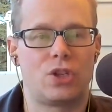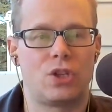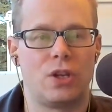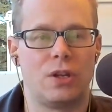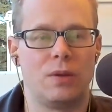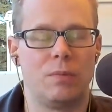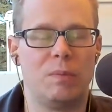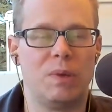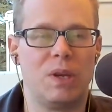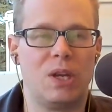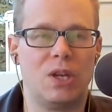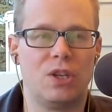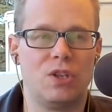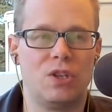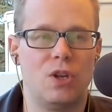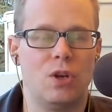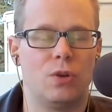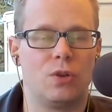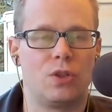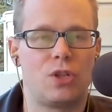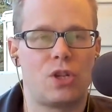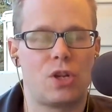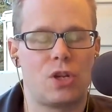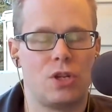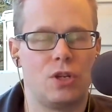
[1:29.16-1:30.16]
because you
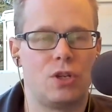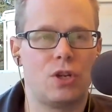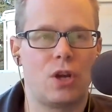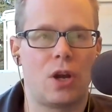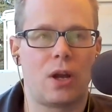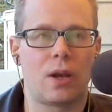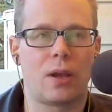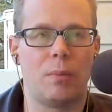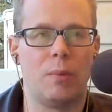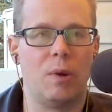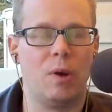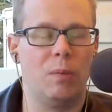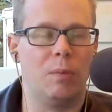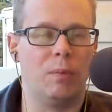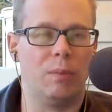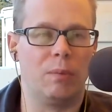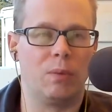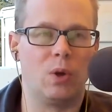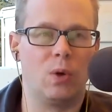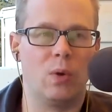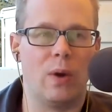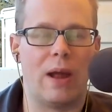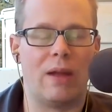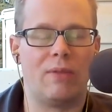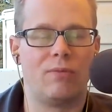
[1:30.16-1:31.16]
know you talk about
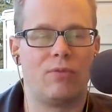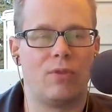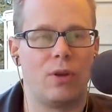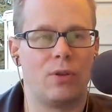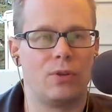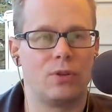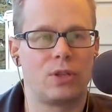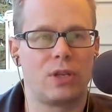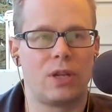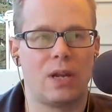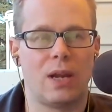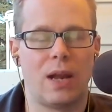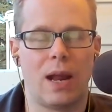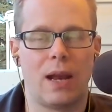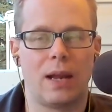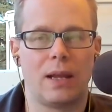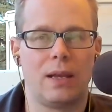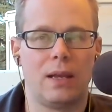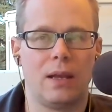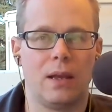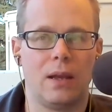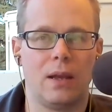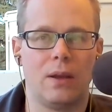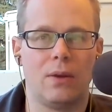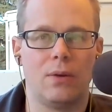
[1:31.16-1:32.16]
grandfather's
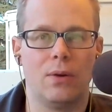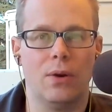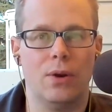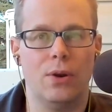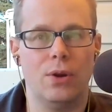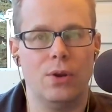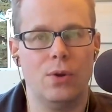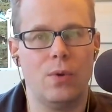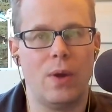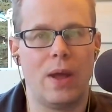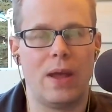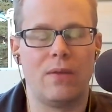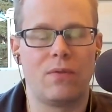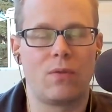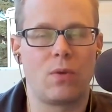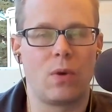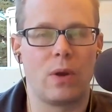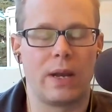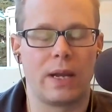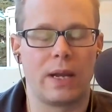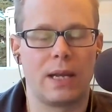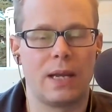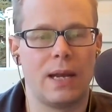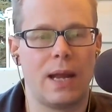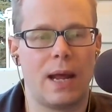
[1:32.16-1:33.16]
Connecticut or new wave
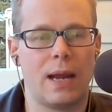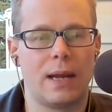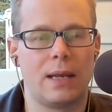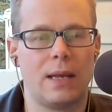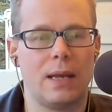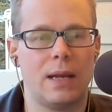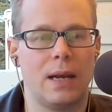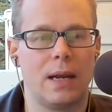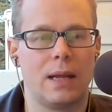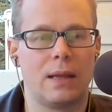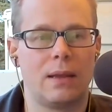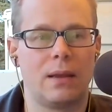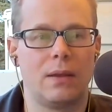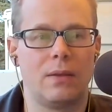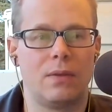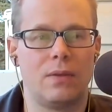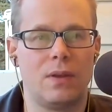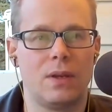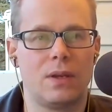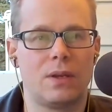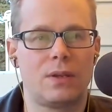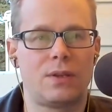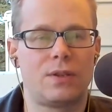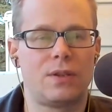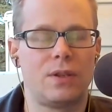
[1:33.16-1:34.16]
Connecticut. And I think
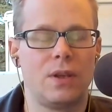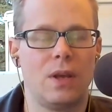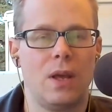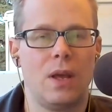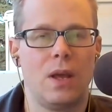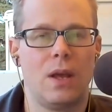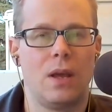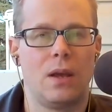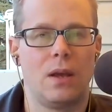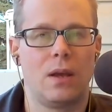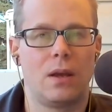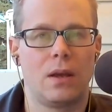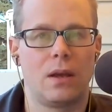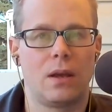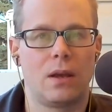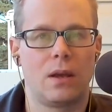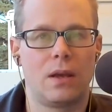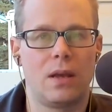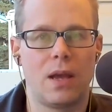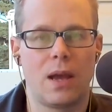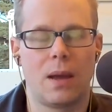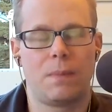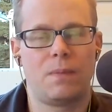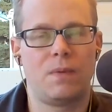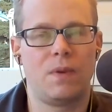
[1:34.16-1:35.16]
this
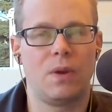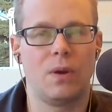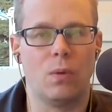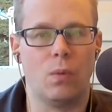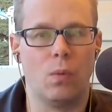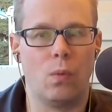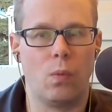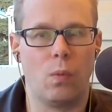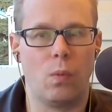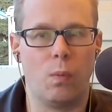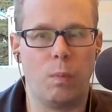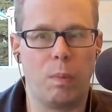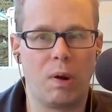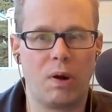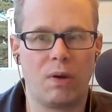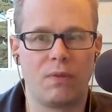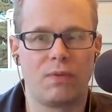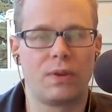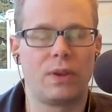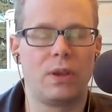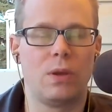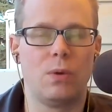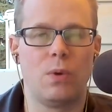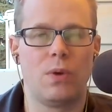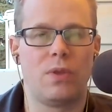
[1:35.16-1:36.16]
kept it
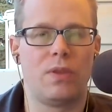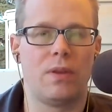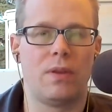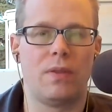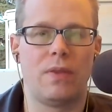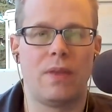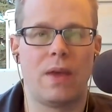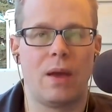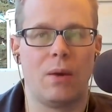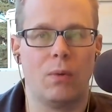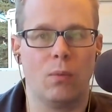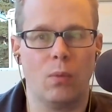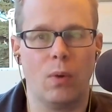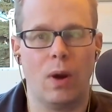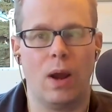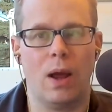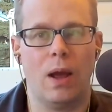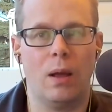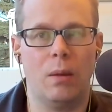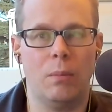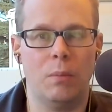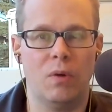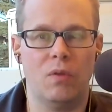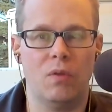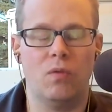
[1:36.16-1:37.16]
perfectly within that
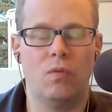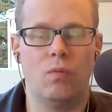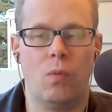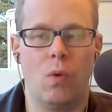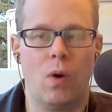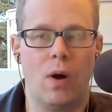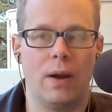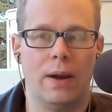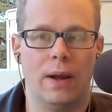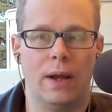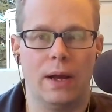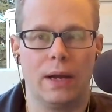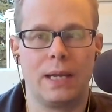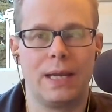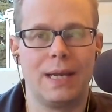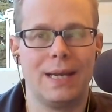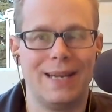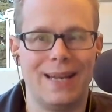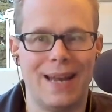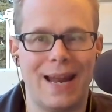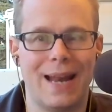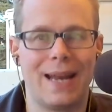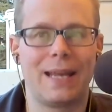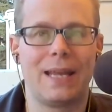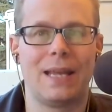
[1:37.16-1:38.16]
realm of what a
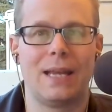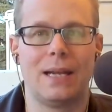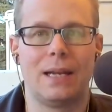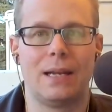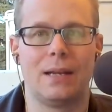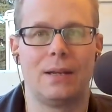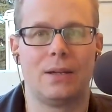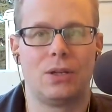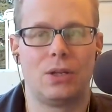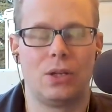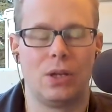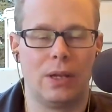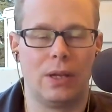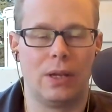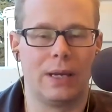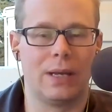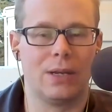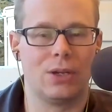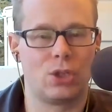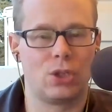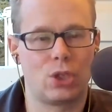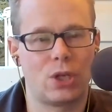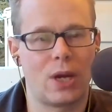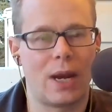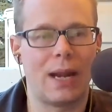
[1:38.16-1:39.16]
Connecticut like a
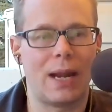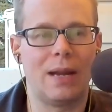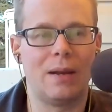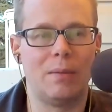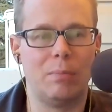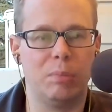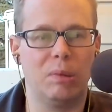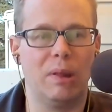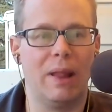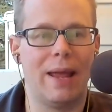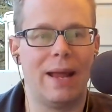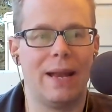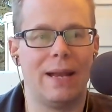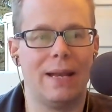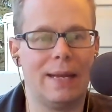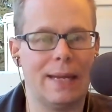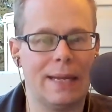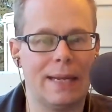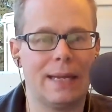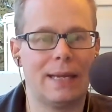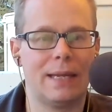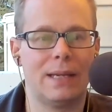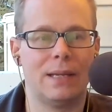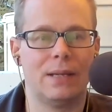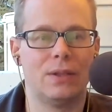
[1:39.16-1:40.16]
shade blend
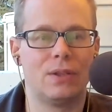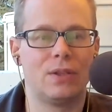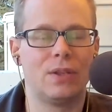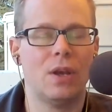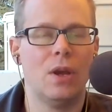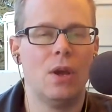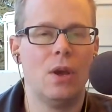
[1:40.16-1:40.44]
is